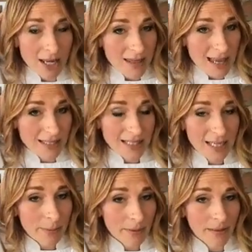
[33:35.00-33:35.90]
That's
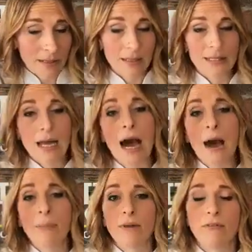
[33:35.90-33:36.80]
typically the
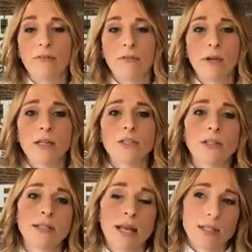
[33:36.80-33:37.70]
top of the fridge,
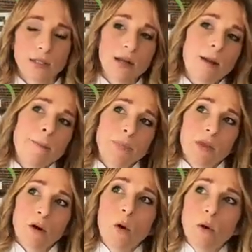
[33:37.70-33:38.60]
because that's the
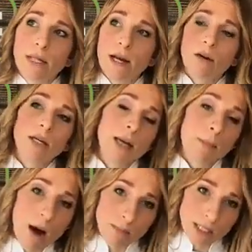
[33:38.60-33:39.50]
cold air will get
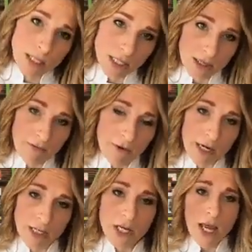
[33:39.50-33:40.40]
pumped into your
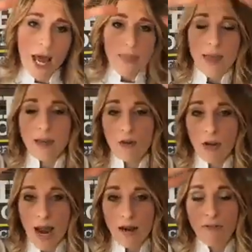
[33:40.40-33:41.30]
fridge, and then it'll
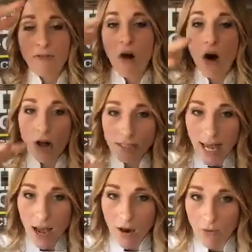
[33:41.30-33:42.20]
kind of fall
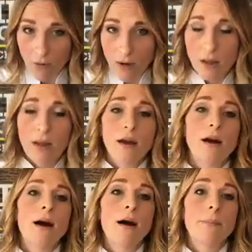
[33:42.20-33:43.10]
down
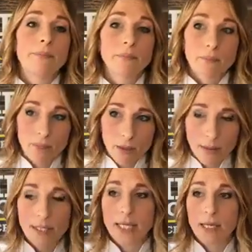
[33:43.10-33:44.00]

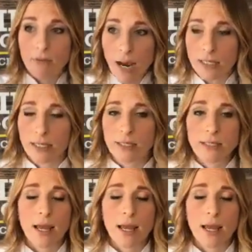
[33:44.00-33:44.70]
because heat rises.